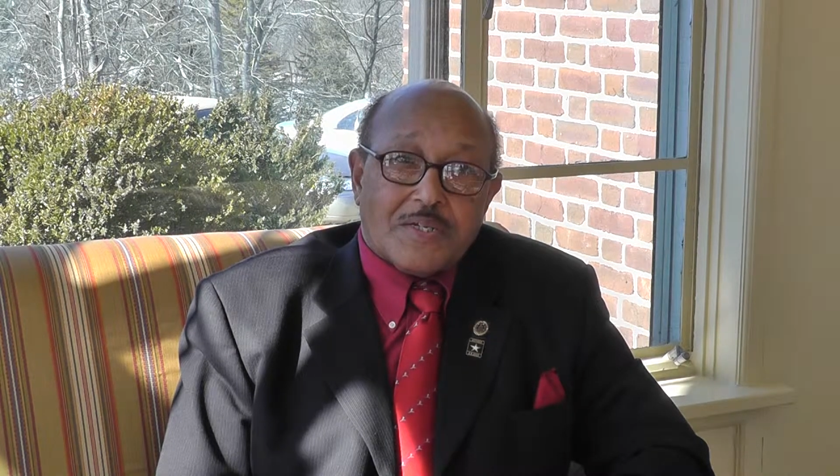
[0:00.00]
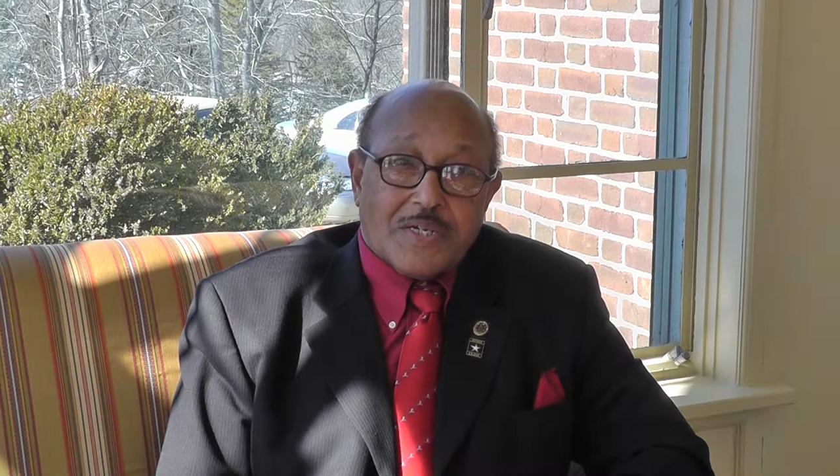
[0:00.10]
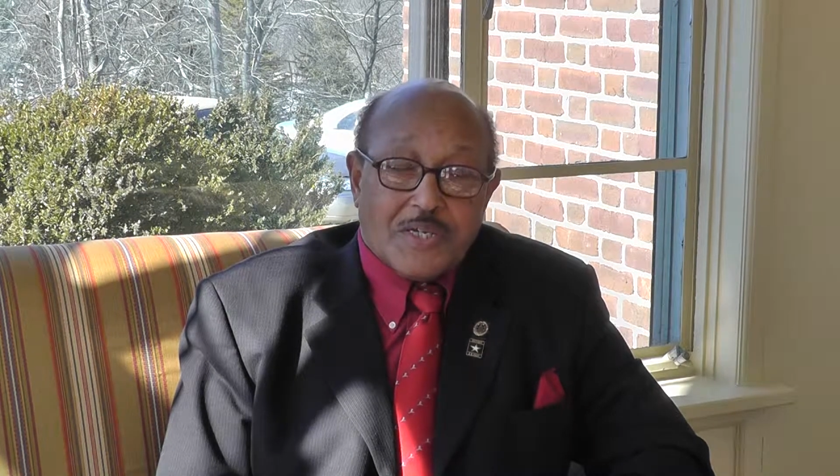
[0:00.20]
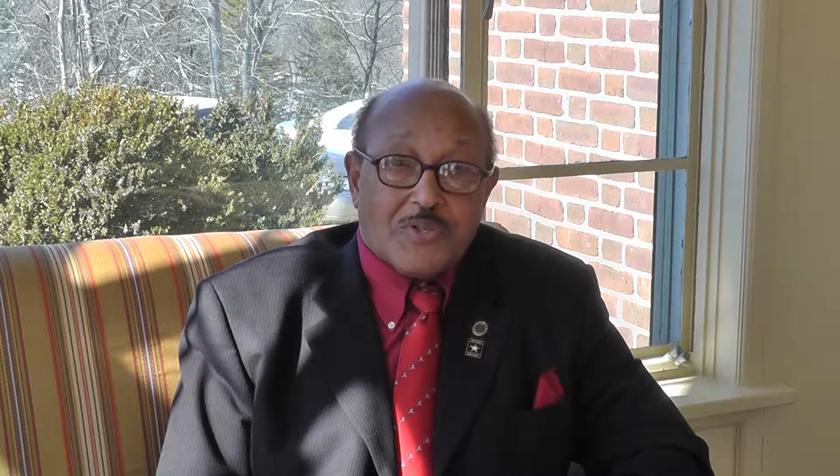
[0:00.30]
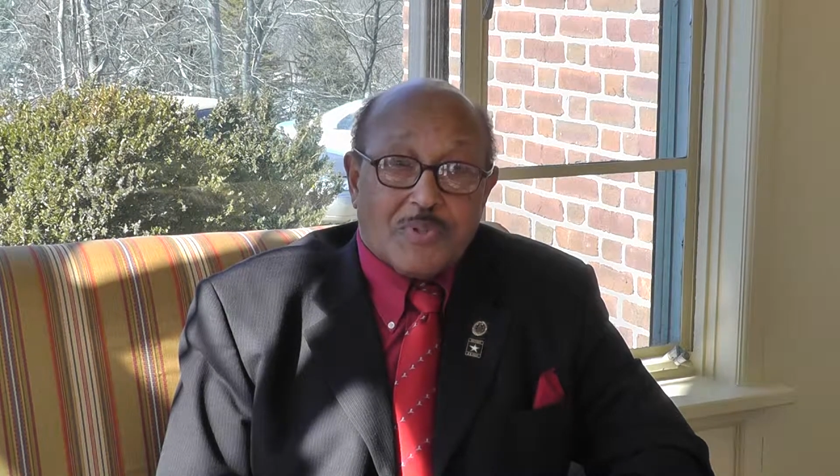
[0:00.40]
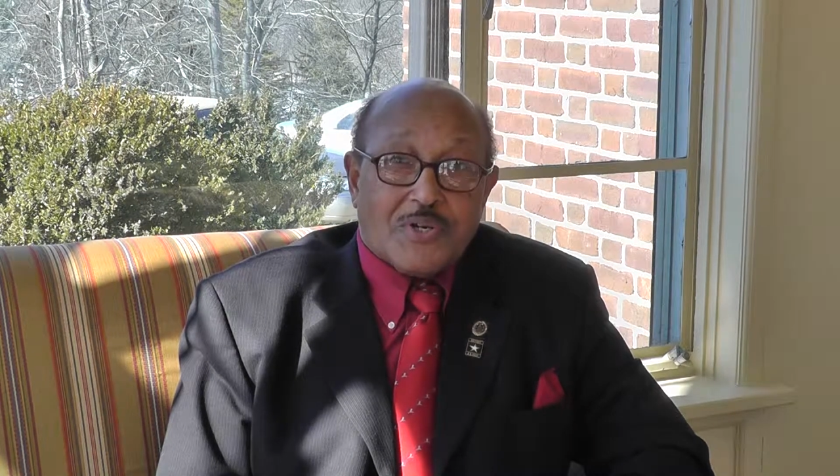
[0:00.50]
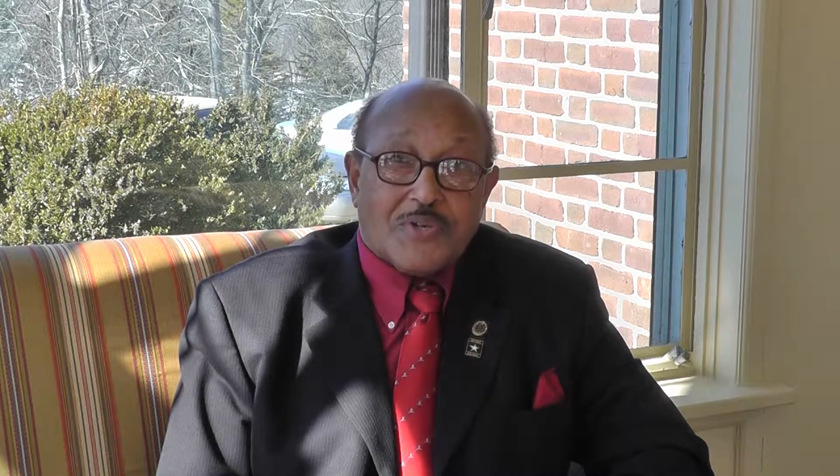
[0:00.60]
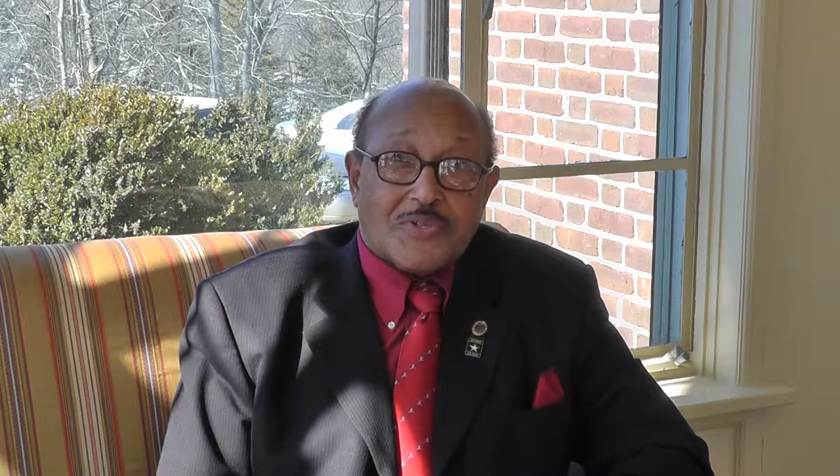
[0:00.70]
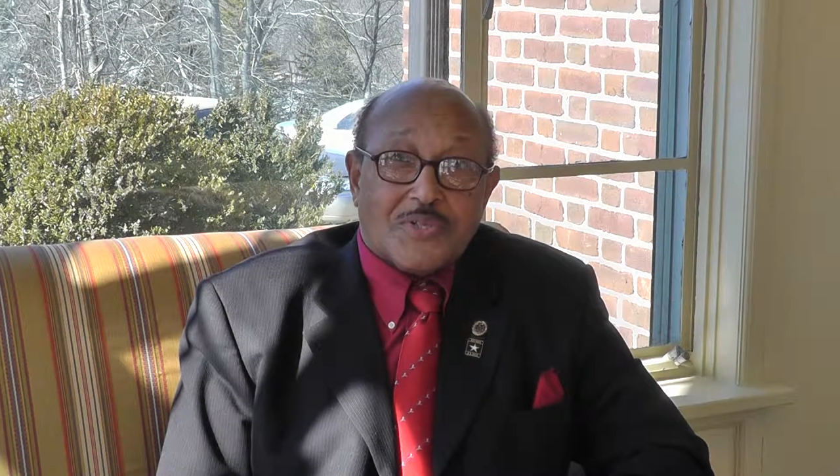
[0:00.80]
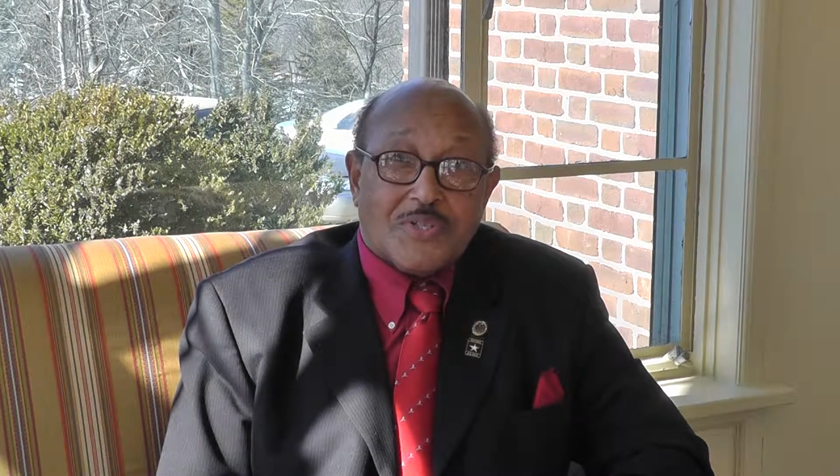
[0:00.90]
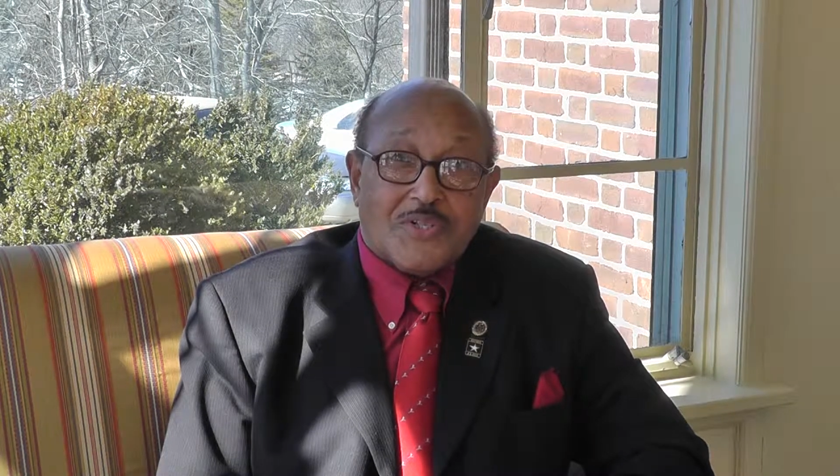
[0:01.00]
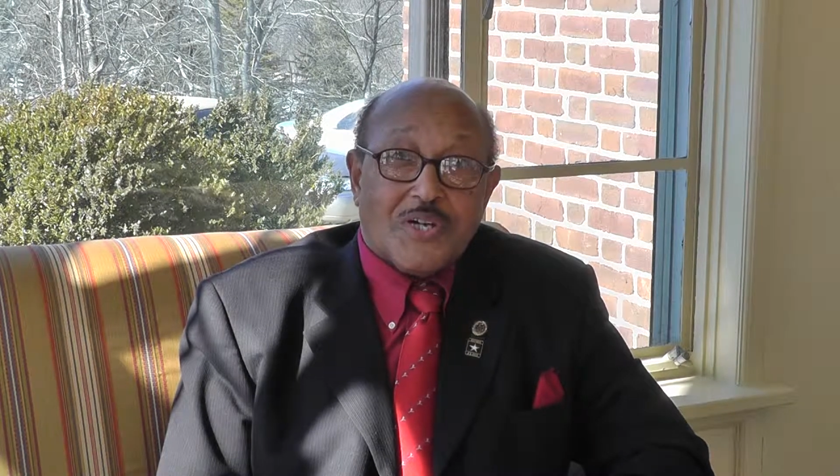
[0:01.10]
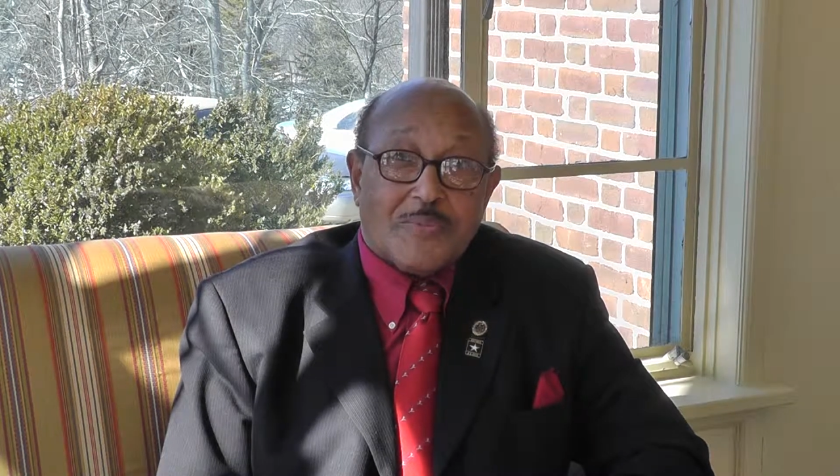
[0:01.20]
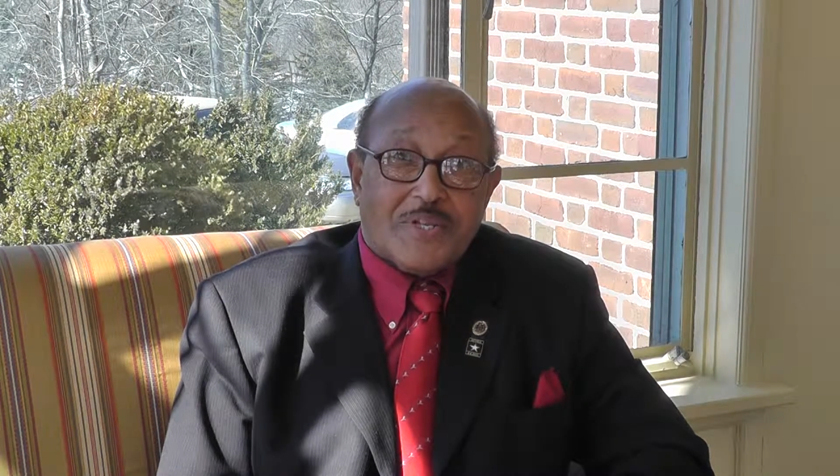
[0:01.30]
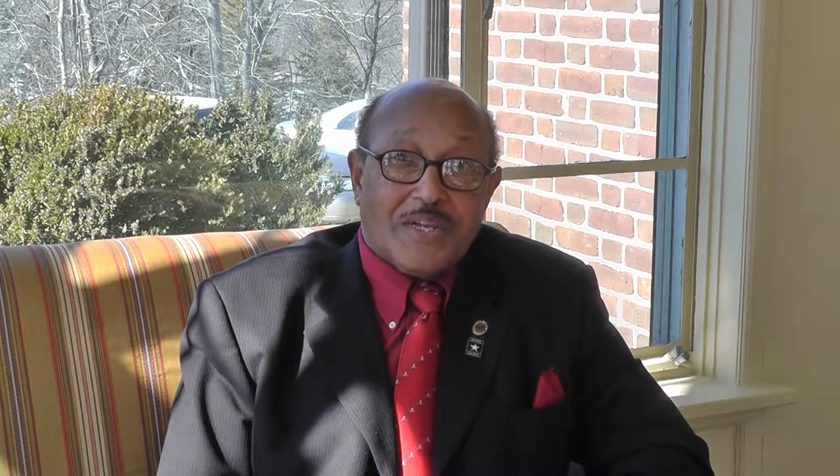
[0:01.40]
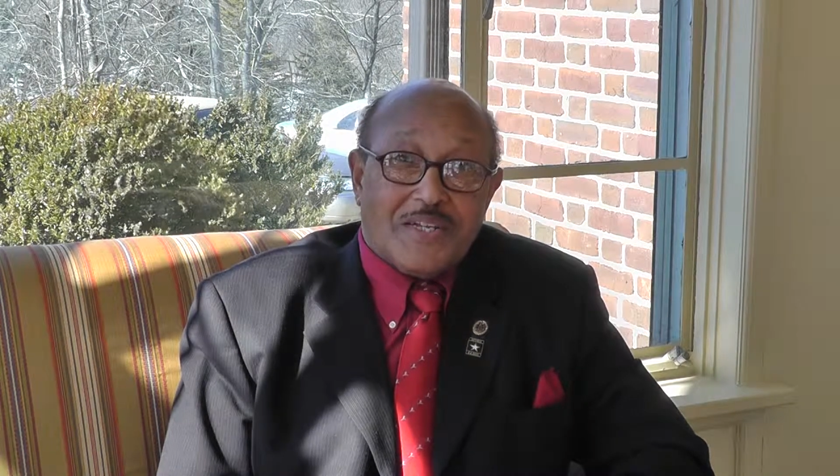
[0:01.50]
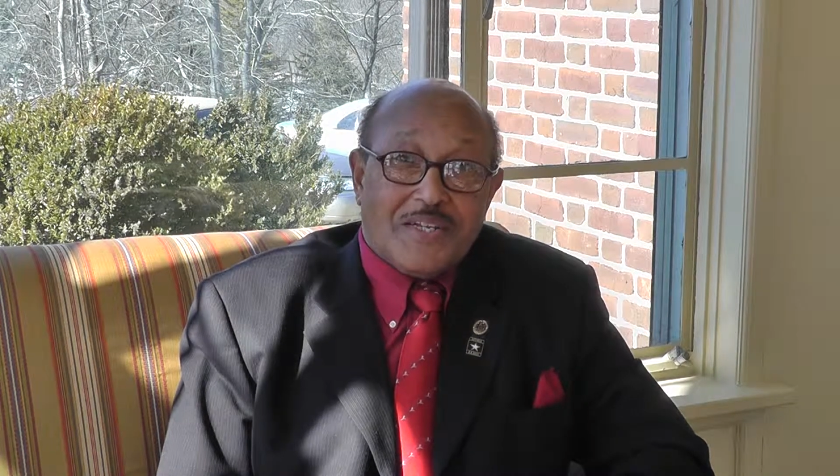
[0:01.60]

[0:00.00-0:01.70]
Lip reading: I guess because of the job that I